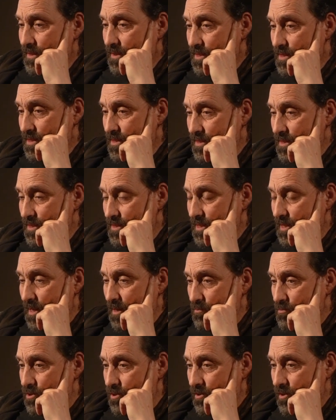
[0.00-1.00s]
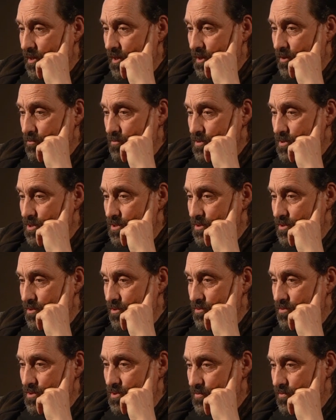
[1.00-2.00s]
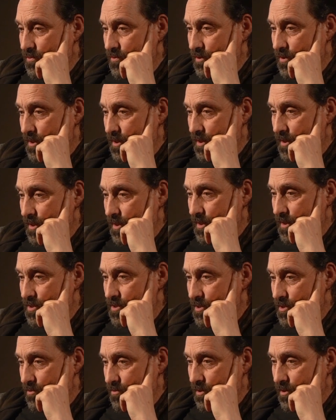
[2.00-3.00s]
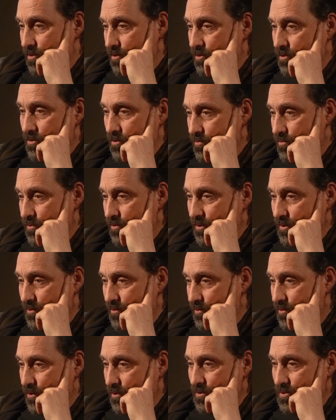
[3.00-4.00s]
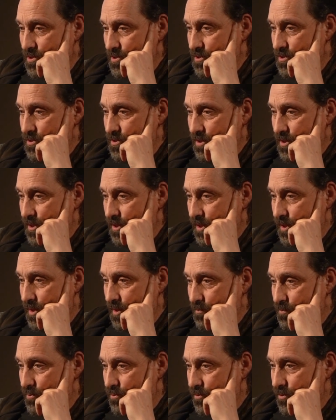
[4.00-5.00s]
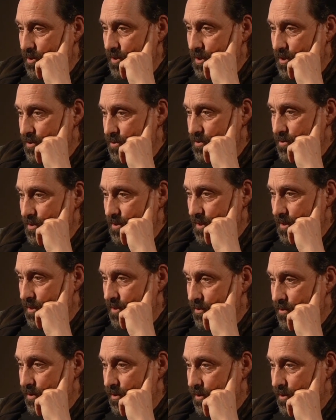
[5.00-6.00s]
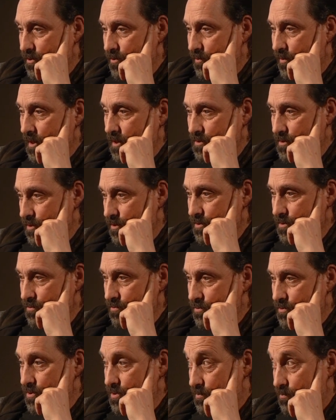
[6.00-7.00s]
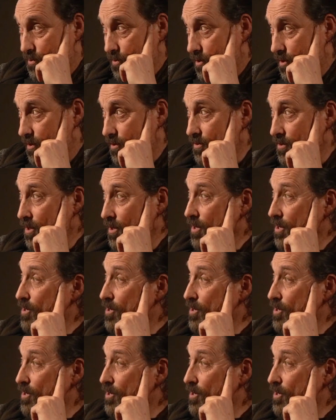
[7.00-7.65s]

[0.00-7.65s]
this the same drawing was used for the it's now the logo for the first uh, Pride in the Guelph, which is broad.